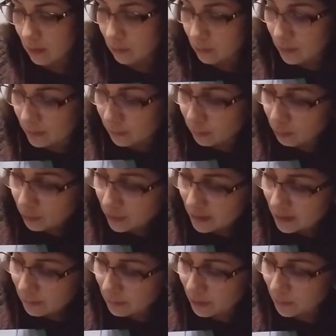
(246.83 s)
with
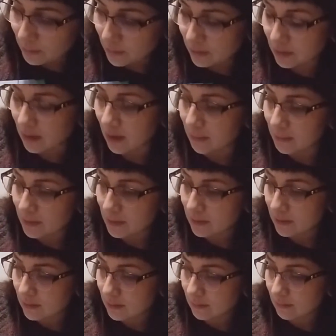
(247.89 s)
pretty purple tops.
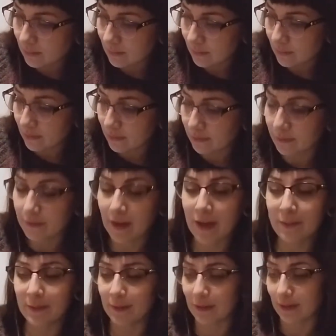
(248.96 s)

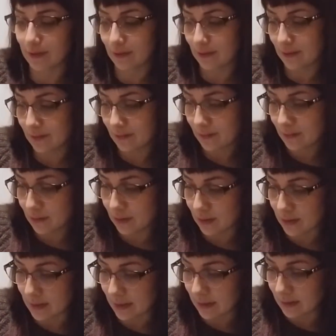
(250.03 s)
Fabulous, she
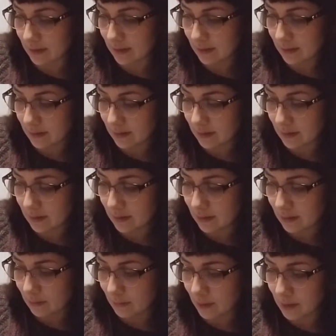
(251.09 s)
said,
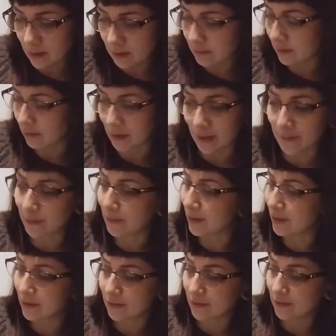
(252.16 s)
but not what Grandma
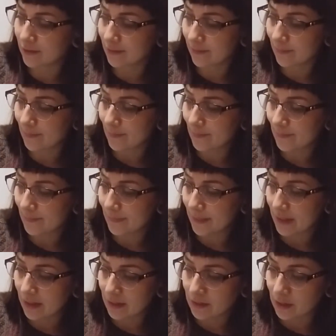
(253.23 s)
wants.
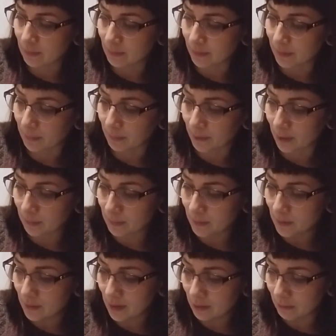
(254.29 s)
She put the
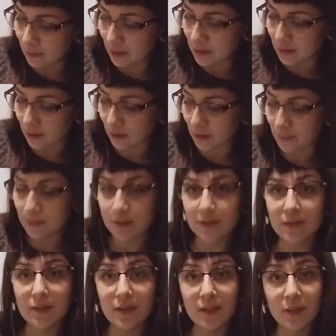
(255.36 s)
purple and white turnips
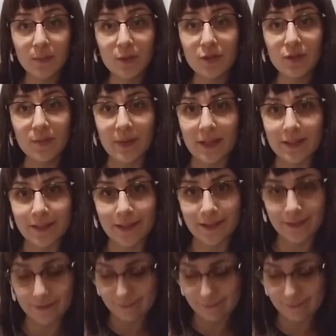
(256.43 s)
in the bushel basket.